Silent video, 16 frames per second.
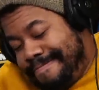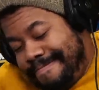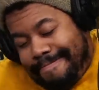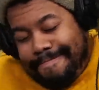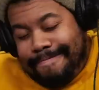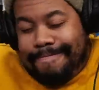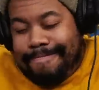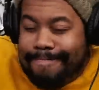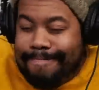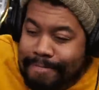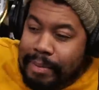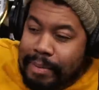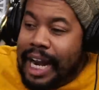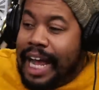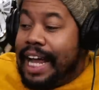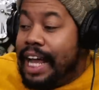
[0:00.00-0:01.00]
yeah.
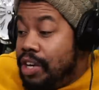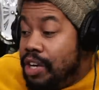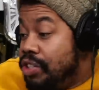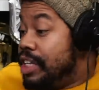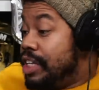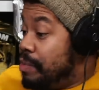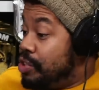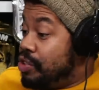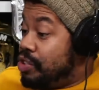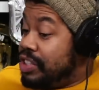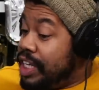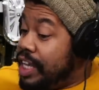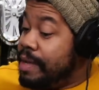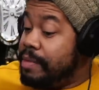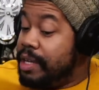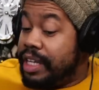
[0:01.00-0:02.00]
But I understand what you're
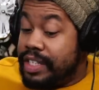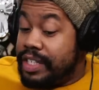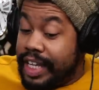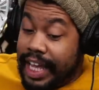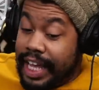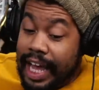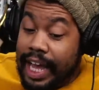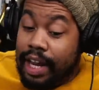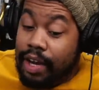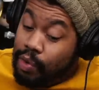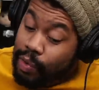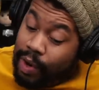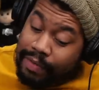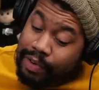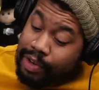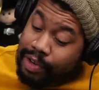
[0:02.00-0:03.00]
saying because, again,
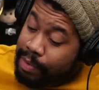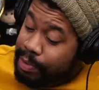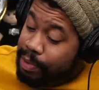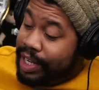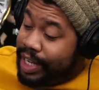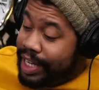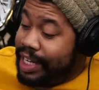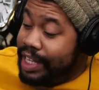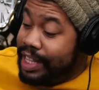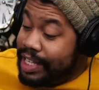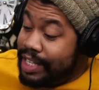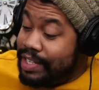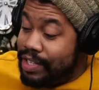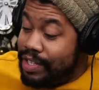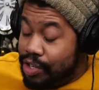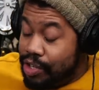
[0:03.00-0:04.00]
whoever you're putting into
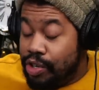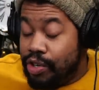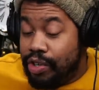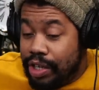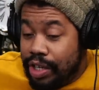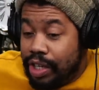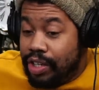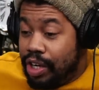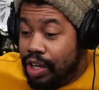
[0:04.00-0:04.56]
this, you're, you're along